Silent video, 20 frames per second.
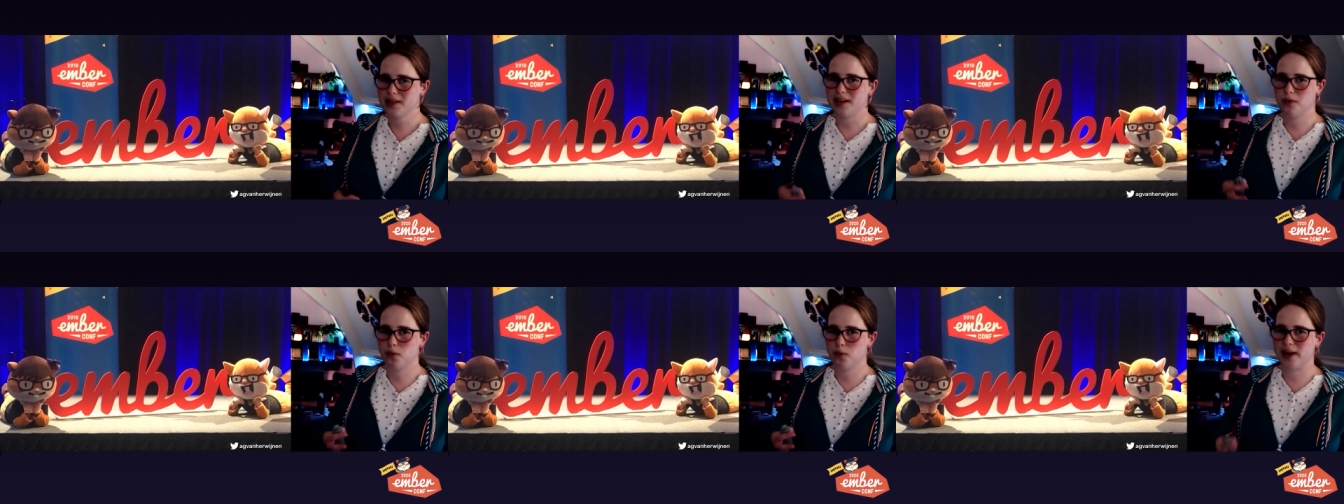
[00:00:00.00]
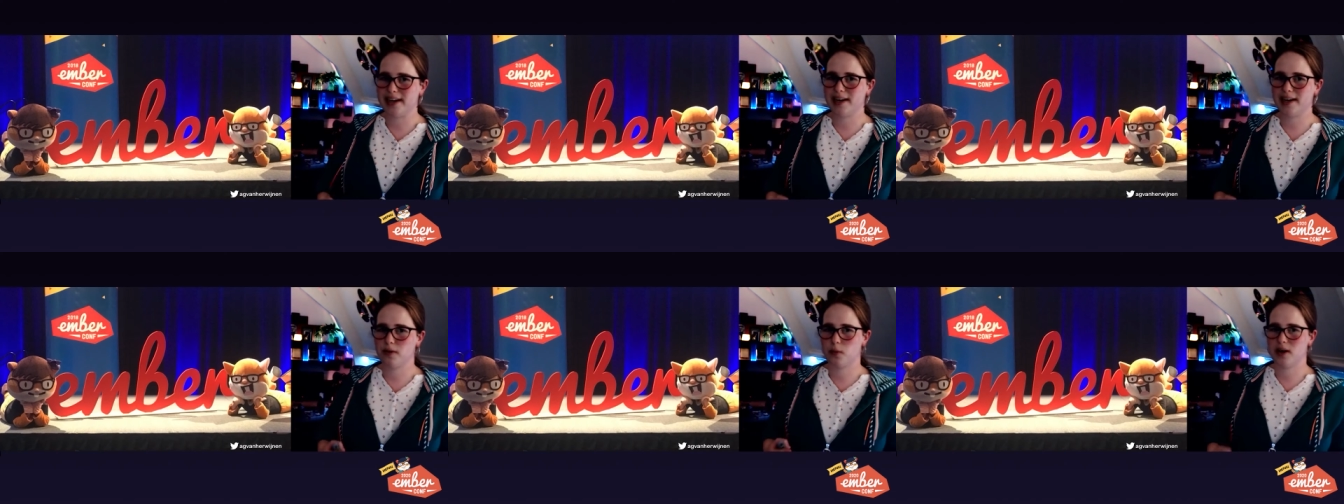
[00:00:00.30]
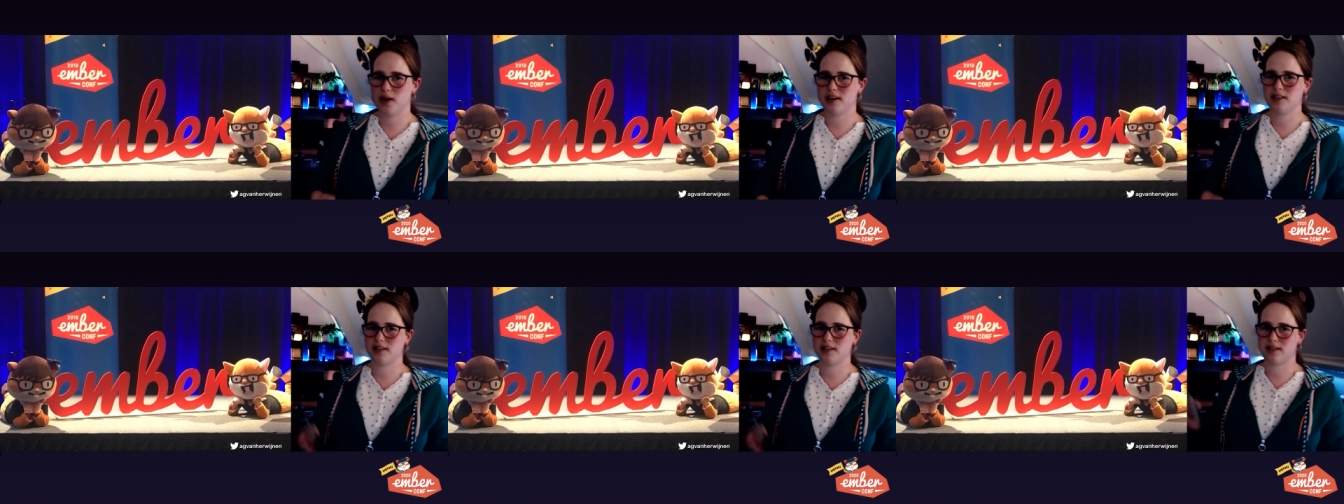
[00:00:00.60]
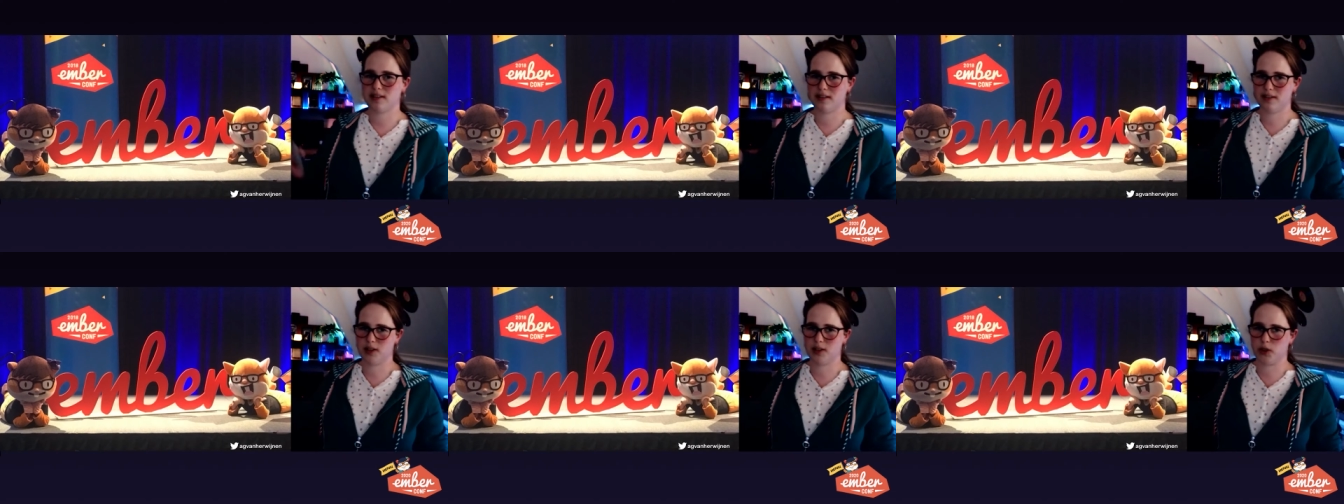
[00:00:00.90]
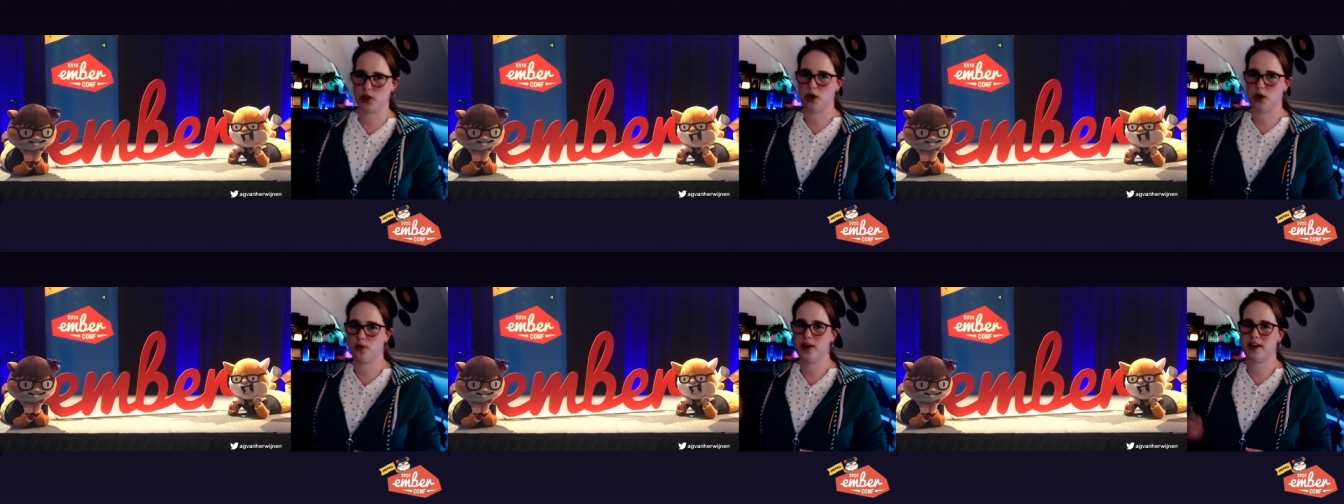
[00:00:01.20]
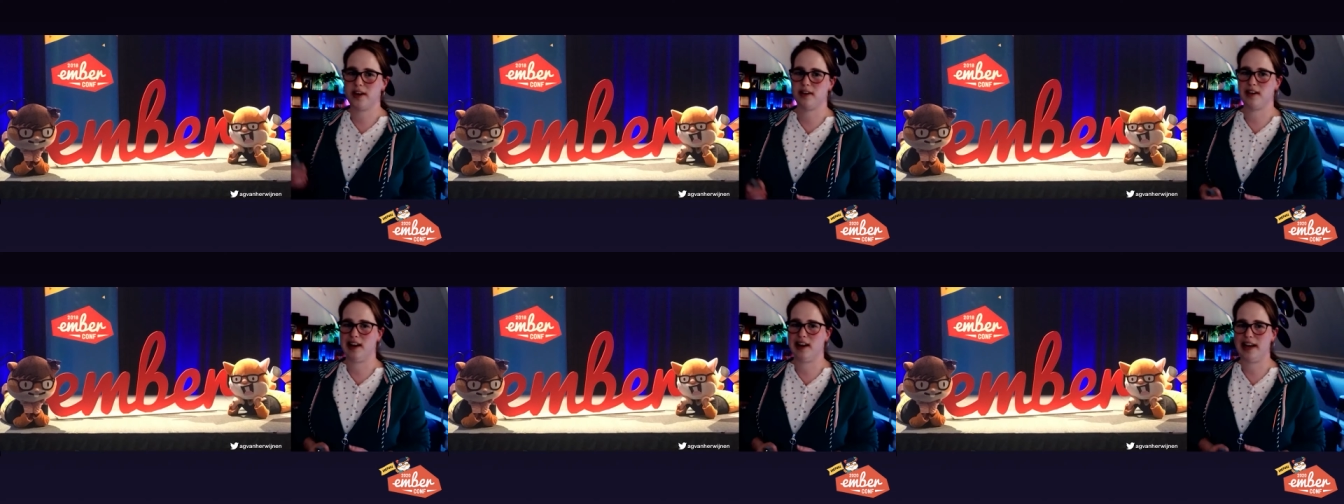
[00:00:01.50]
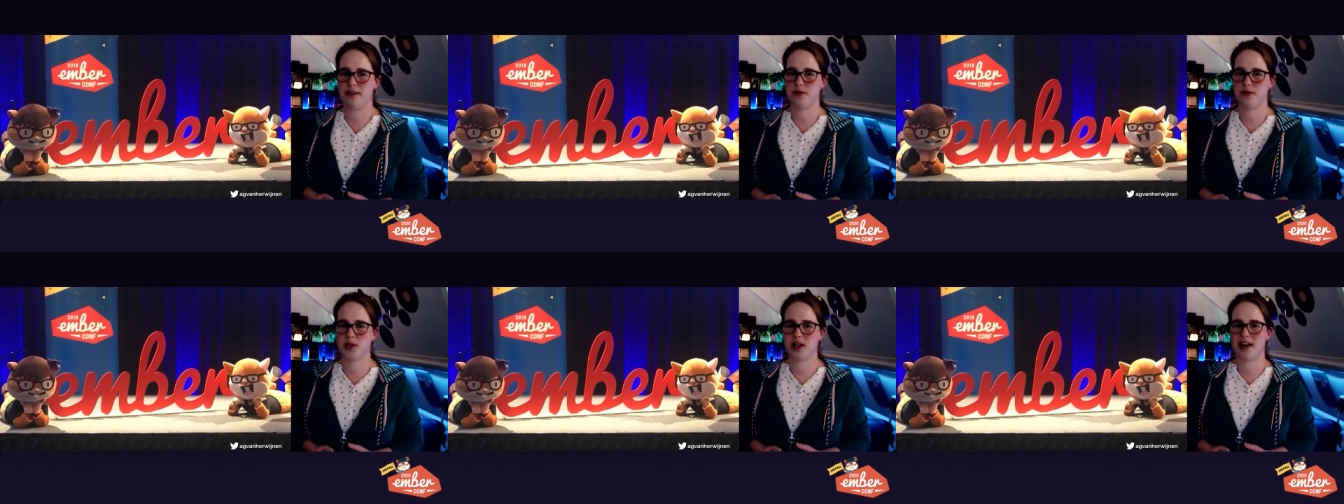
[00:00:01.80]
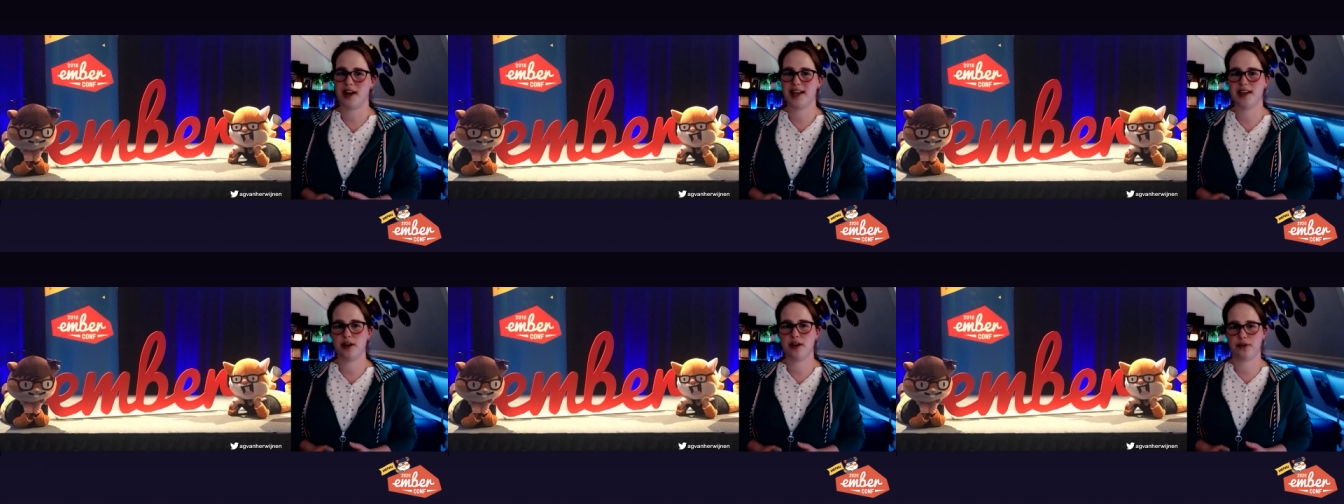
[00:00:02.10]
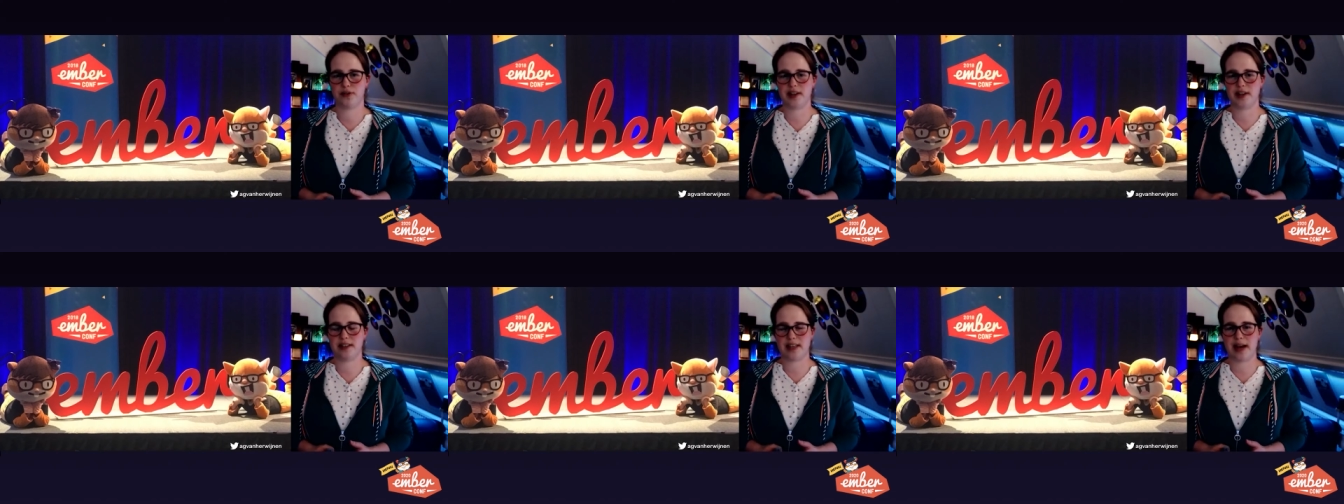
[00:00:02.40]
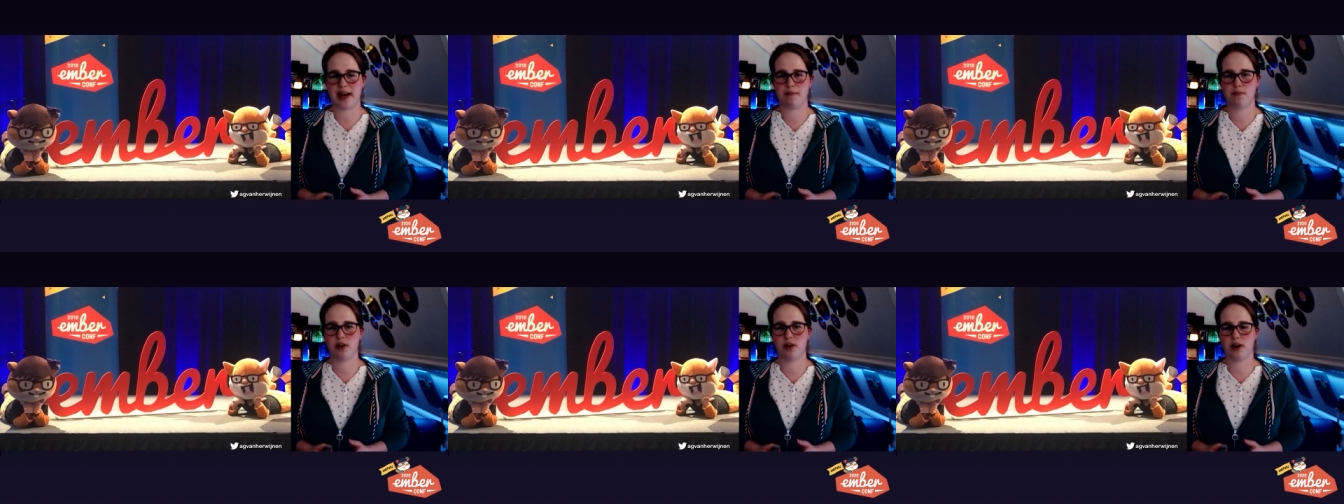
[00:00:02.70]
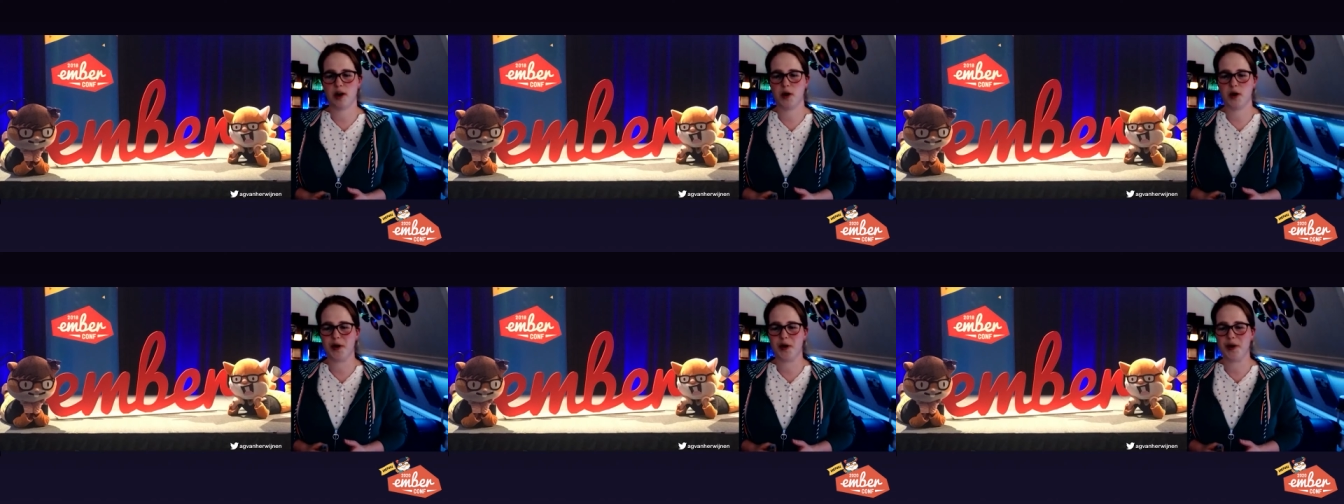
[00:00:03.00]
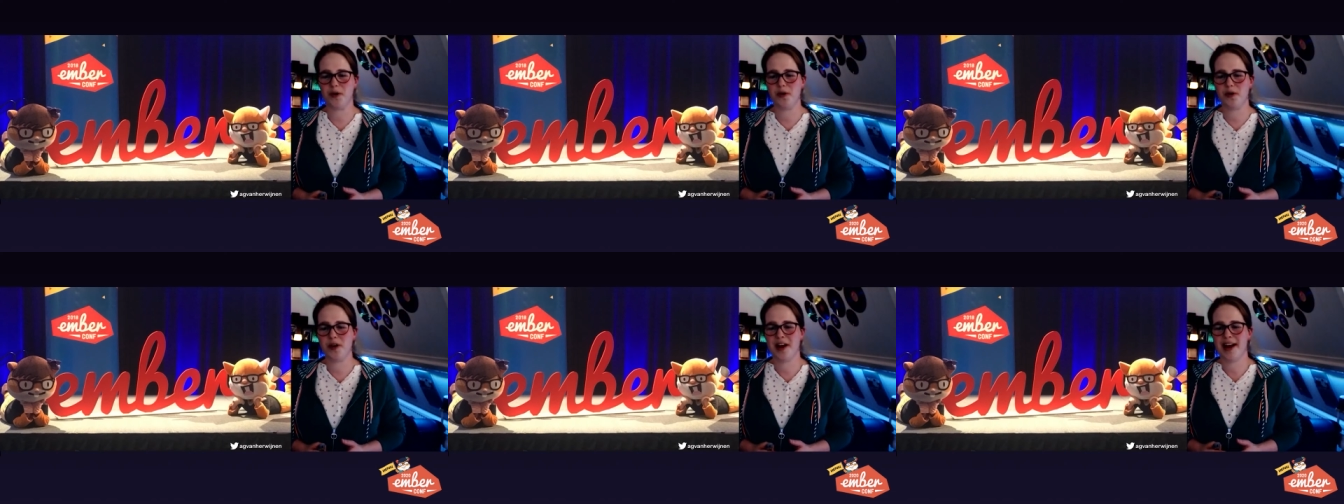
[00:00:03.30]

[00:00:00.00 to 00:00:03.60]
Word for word: when I was the Zoey on the left side of this Ember logo,